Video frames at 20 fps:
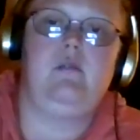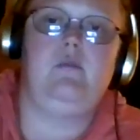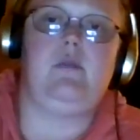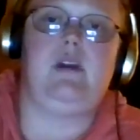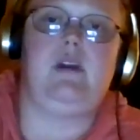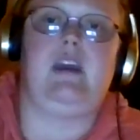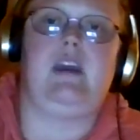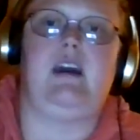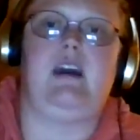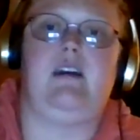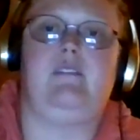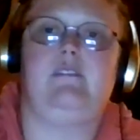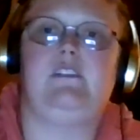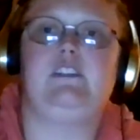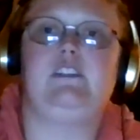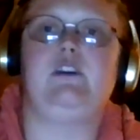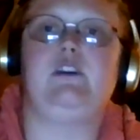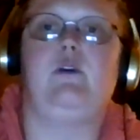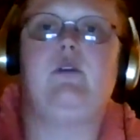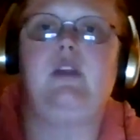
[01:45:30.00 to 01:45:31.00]
But yeah,
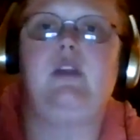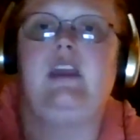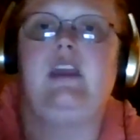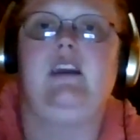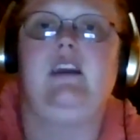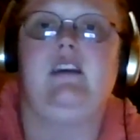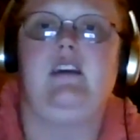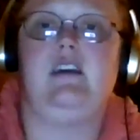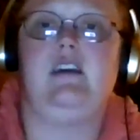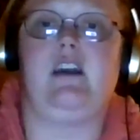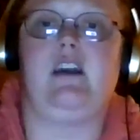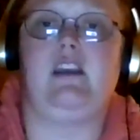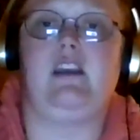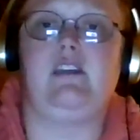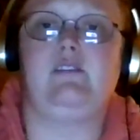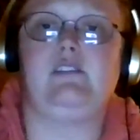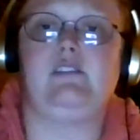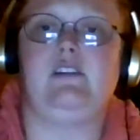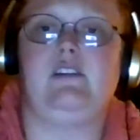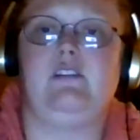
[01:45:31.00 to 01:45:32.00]
Tony, are
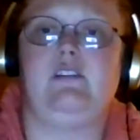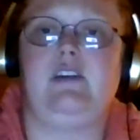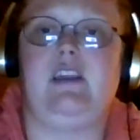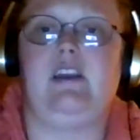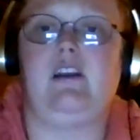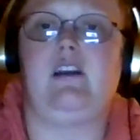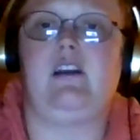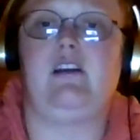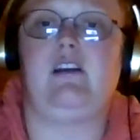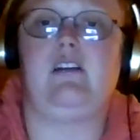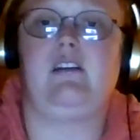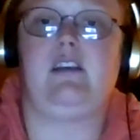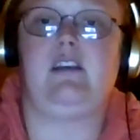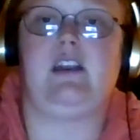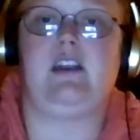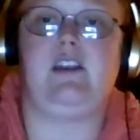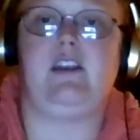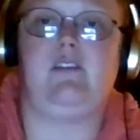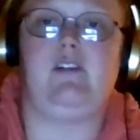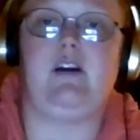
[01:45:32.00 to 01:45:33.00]
you still here?
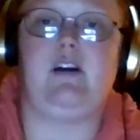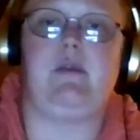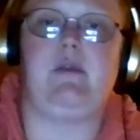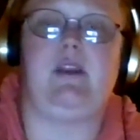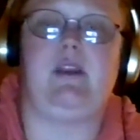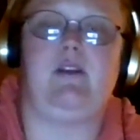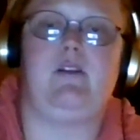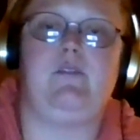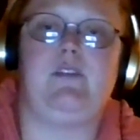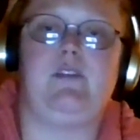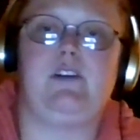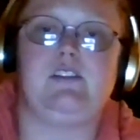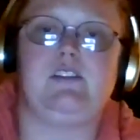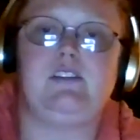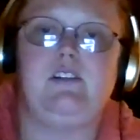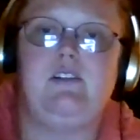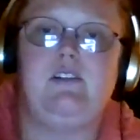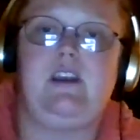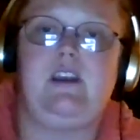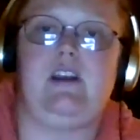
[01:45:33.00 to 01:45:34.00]
Can you let me know if you're
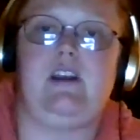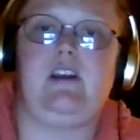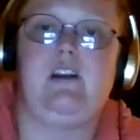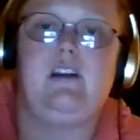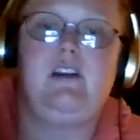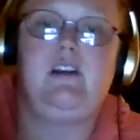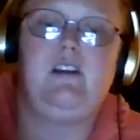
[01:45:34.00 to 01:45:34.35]
still here?